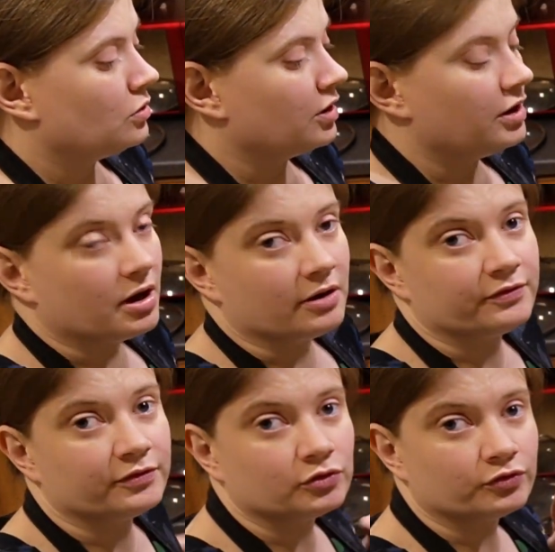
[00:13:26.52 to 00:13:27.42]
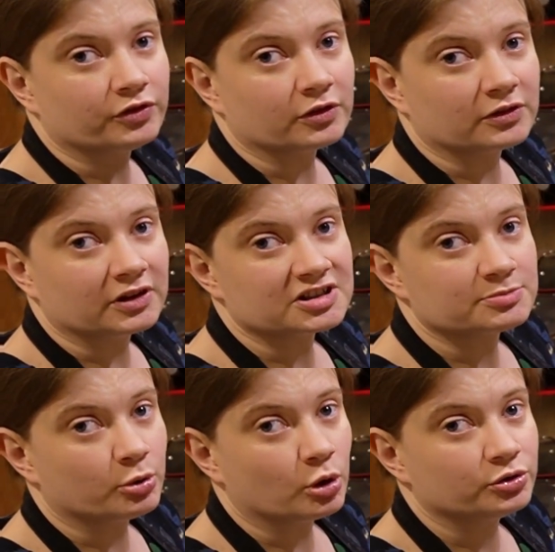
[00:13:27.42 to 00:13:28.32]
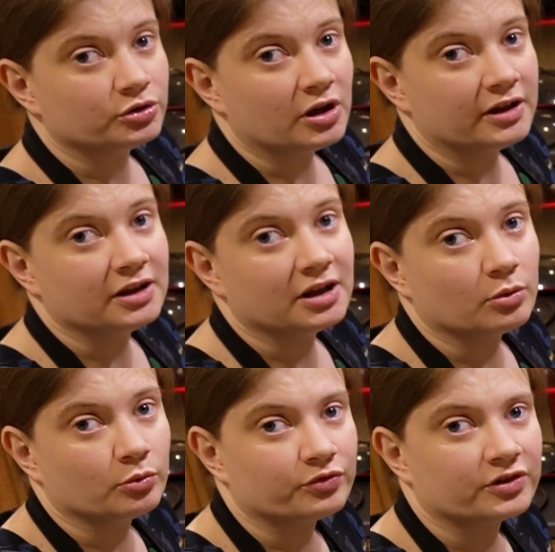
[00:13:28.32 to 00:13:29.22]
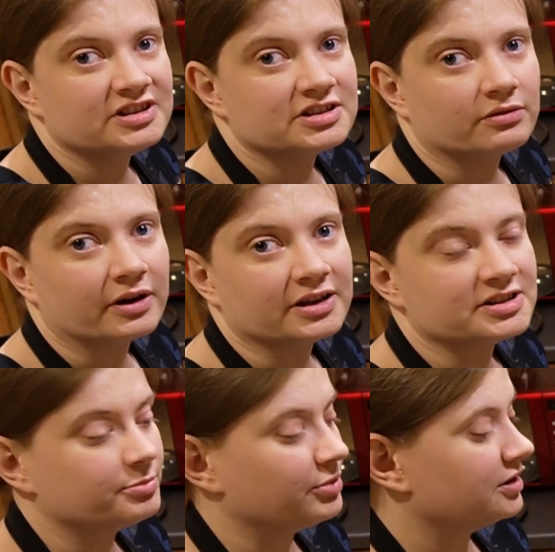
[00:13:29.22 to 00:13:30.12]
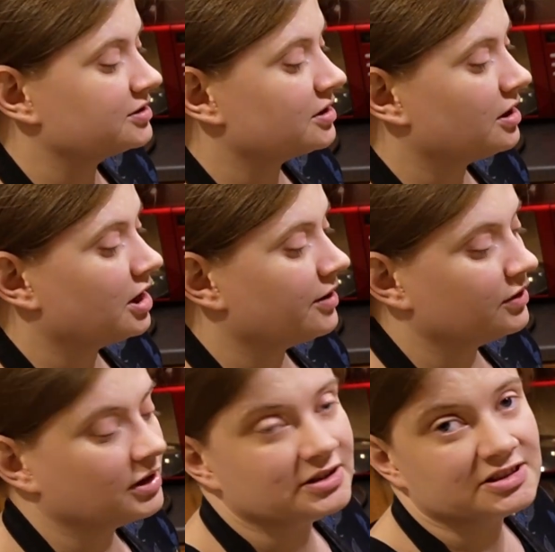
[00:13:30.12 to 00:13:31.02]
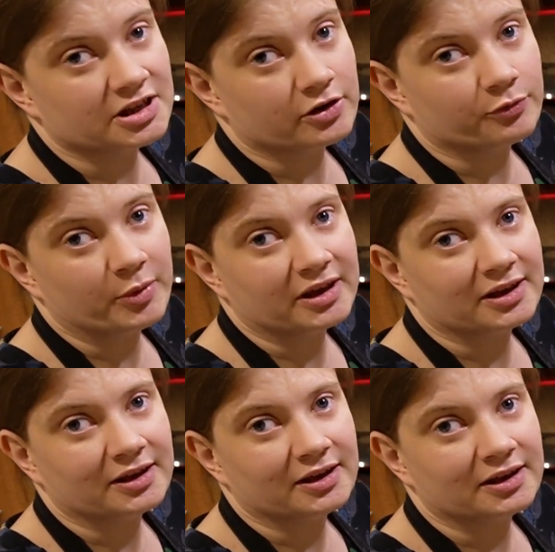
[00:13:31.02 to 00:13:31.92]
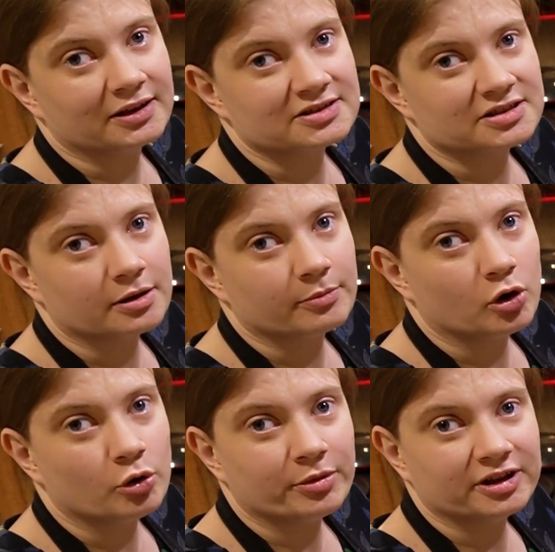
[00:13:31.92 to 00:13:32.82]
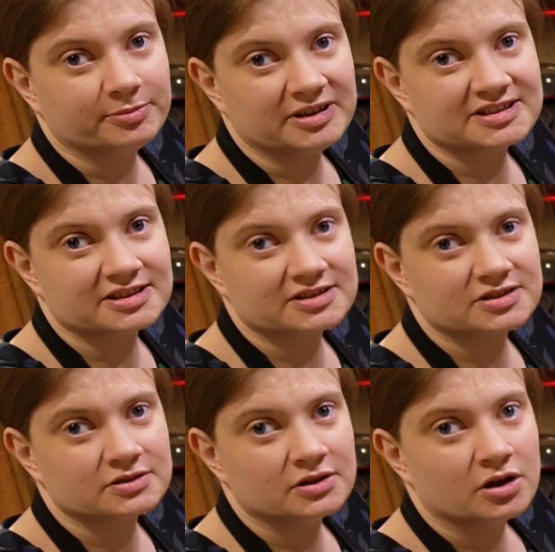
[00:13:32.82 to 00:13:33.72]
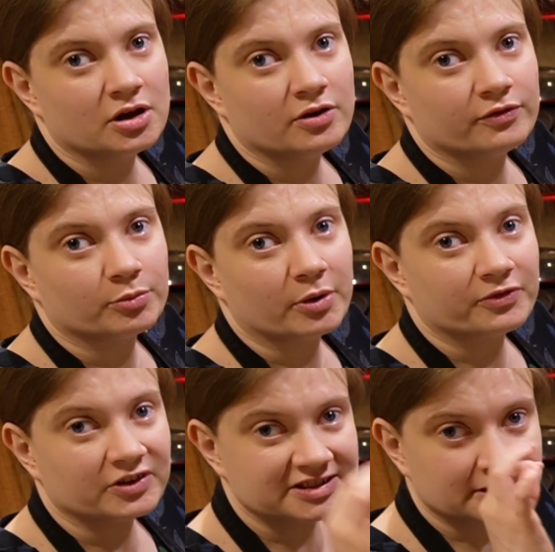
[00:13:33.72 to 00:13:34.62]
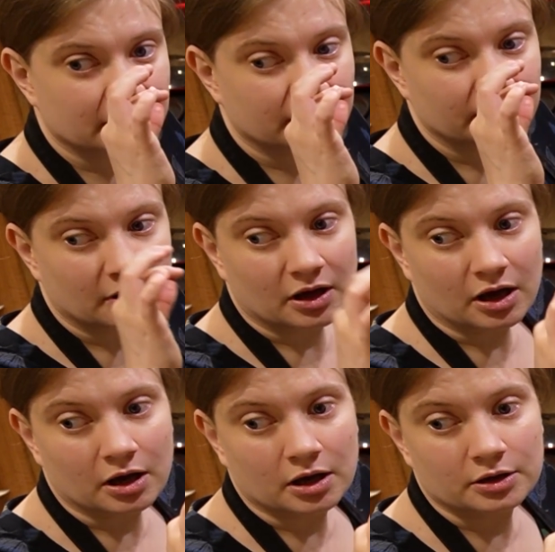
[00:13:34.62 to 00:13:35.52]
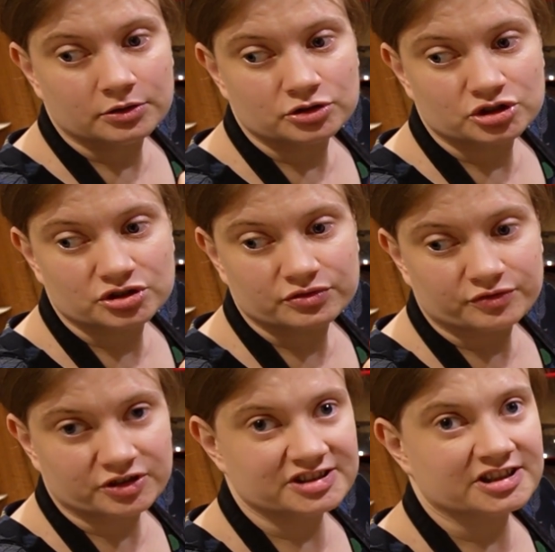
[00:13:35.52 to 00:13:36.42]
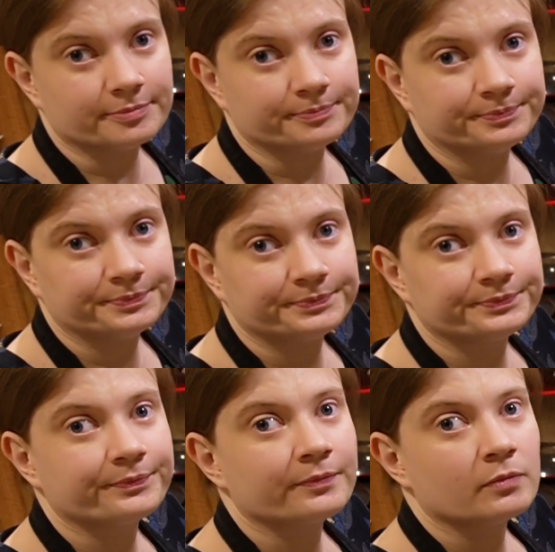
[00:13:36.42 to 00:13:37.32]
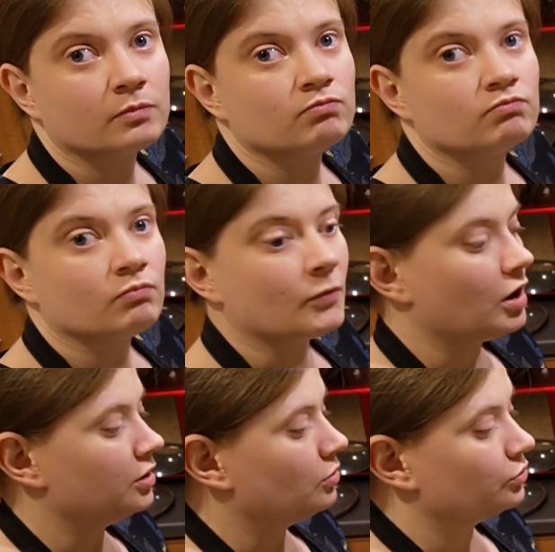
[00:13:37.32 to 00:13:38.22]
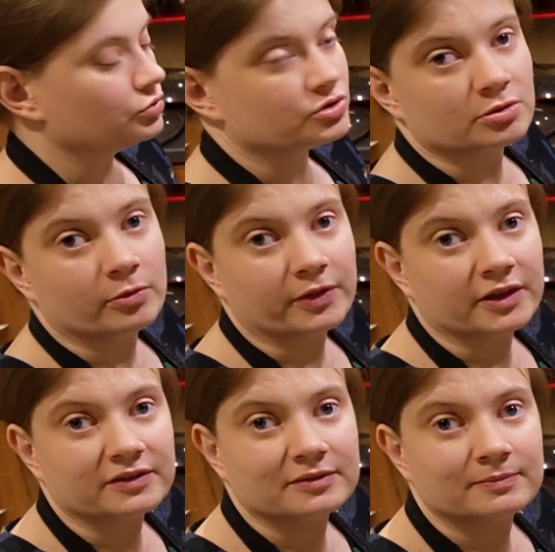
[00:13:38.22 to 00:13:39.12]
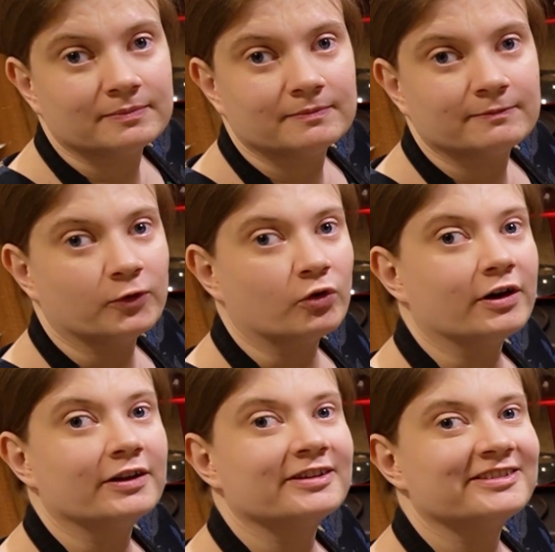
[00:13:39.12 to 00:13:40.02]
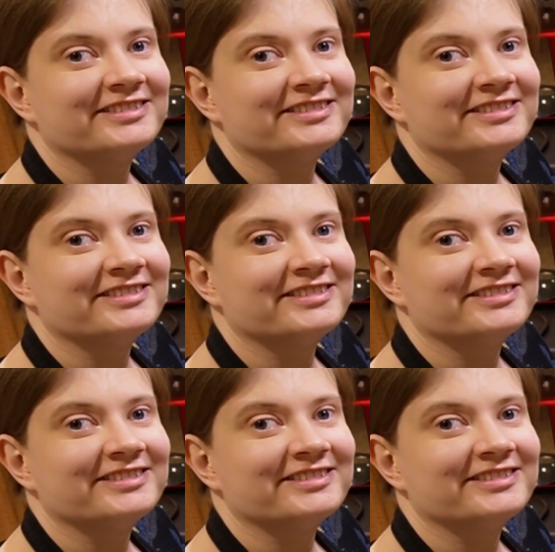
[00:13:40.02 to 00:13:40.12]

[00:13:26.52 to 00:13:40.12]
enough to fill this pot, and then I will freeze the rest because I have an idea of making some homemade pizzas for my freezer and just freeze them, and I will use some of this for it.